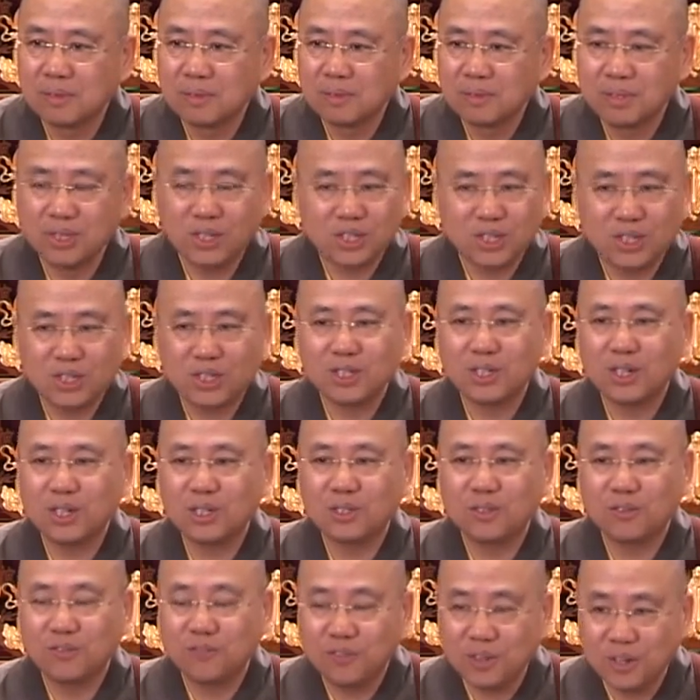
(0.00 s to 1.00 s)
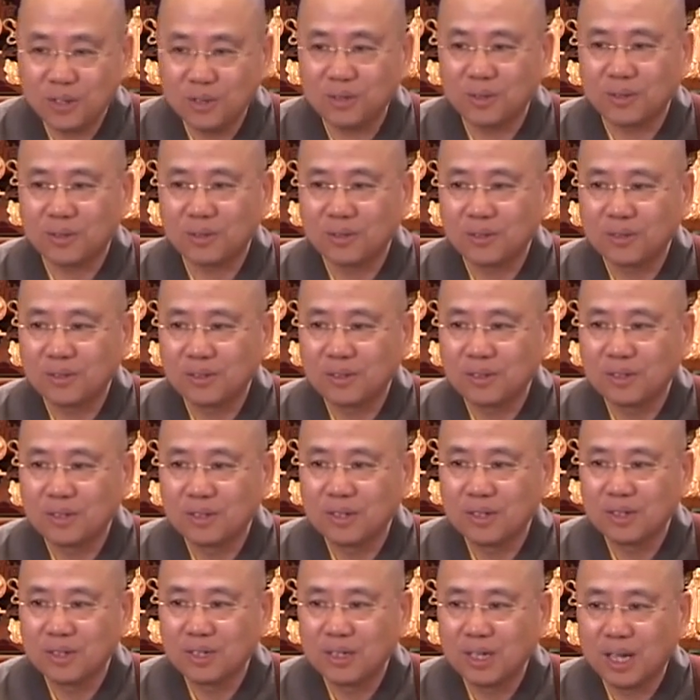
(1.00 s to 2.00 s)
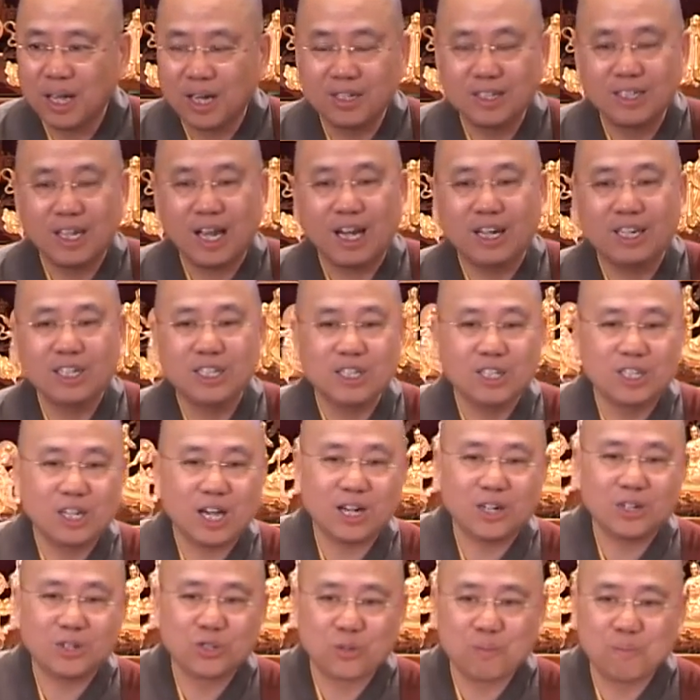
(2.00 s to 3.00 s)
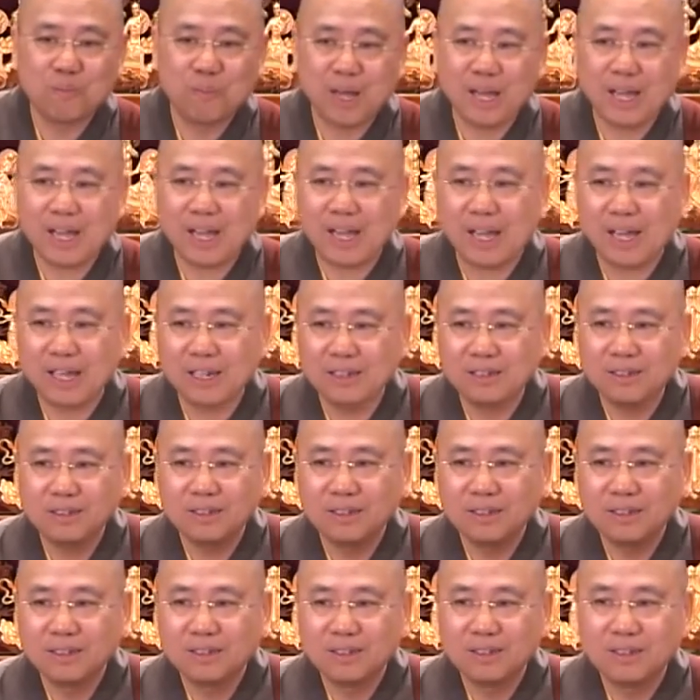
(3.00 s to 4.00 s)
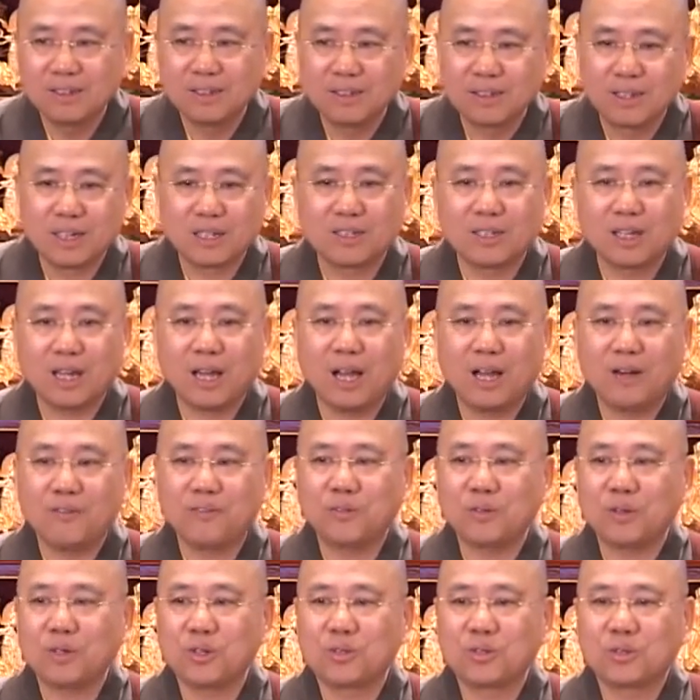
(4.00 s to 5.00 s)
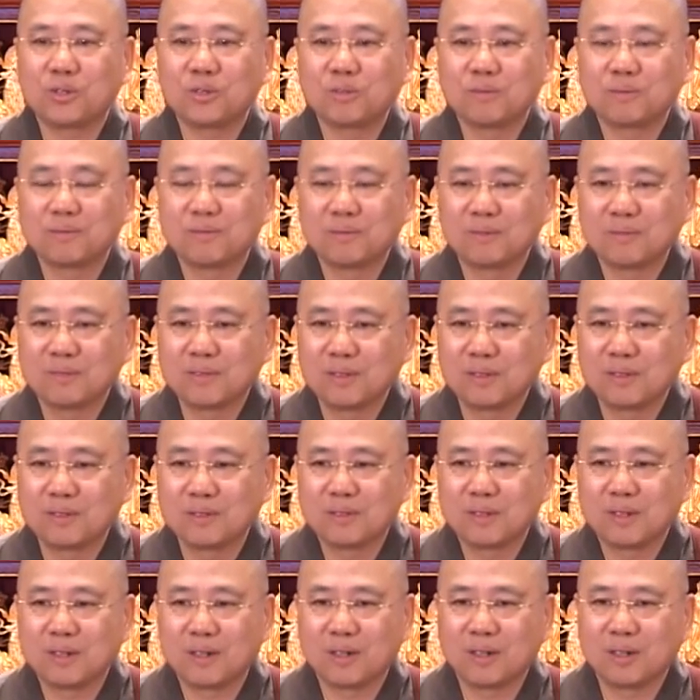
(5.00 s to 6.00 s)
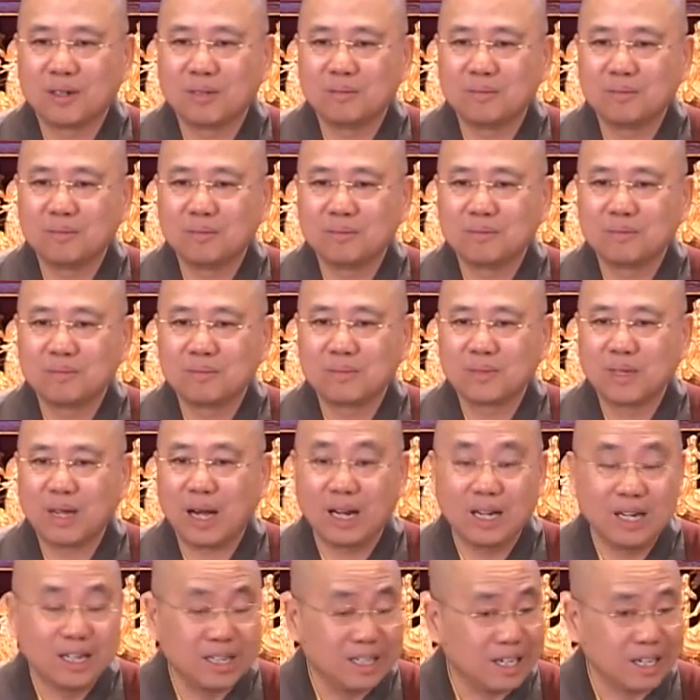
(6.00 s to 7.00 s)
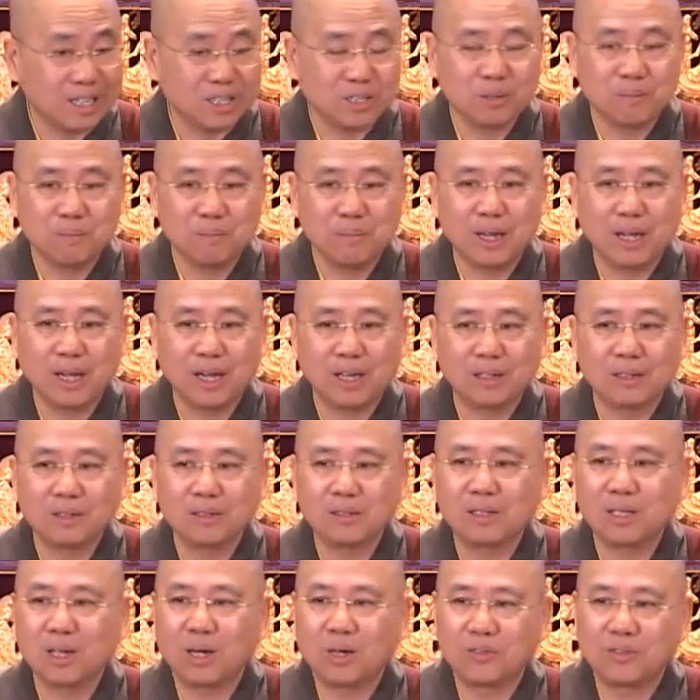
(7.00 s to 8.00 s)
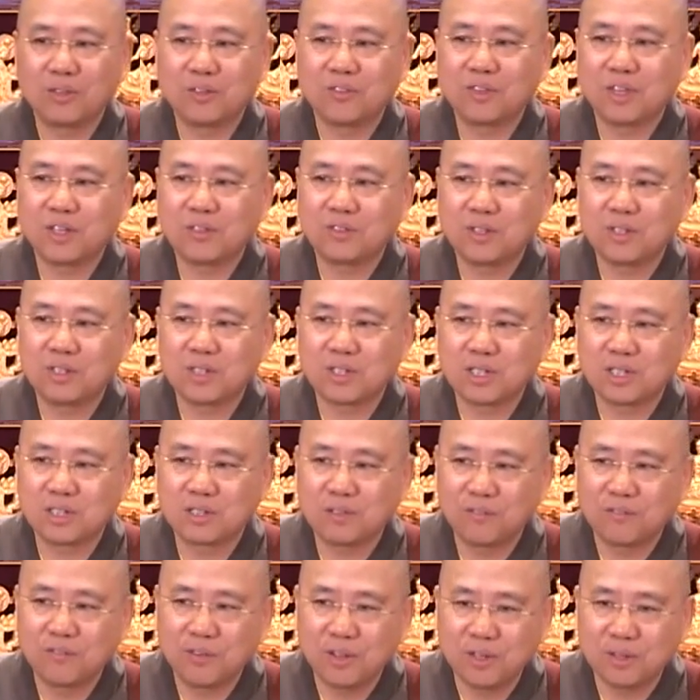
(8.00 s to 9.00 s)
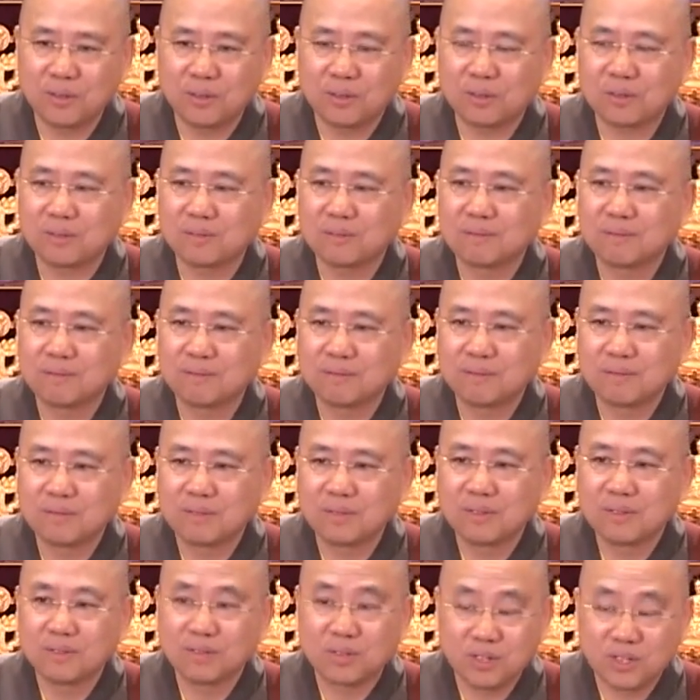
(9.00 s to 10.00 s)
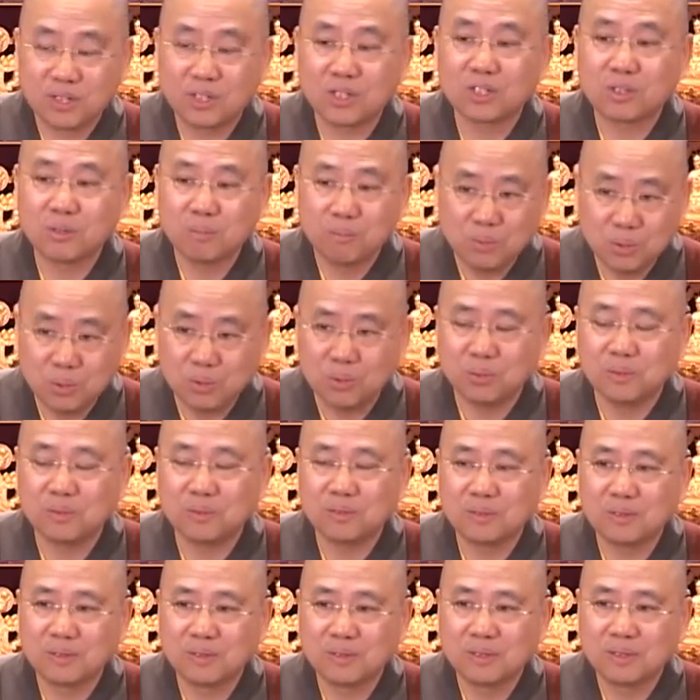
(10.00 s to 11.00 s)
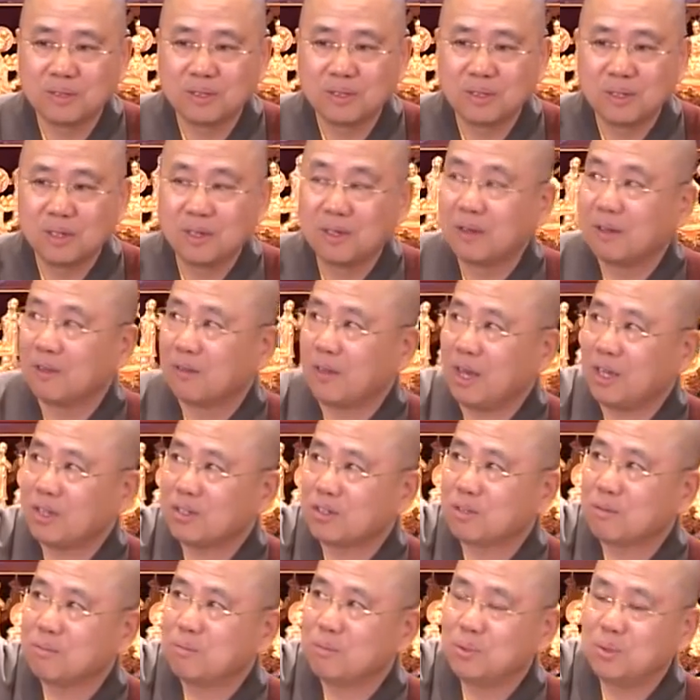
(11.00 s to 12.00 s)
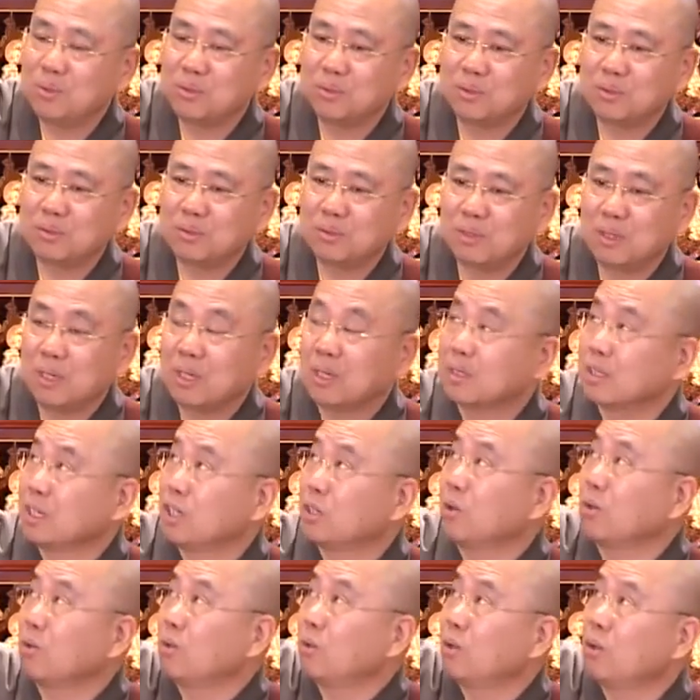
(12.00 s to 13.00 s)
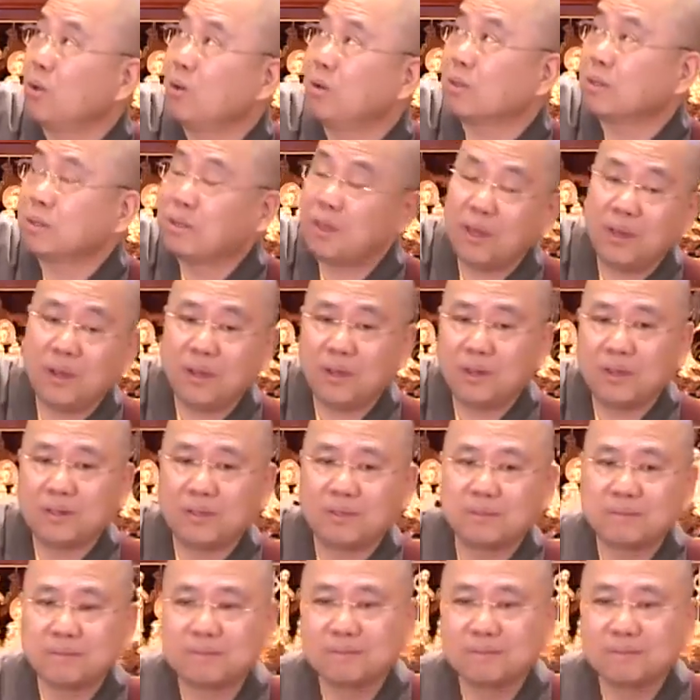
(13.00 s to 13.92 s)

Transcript: This is just a finger. And the unintelligent man, like the average unenlightened man, they think this is the finger. This is the moon. That's the moon. They don't look there.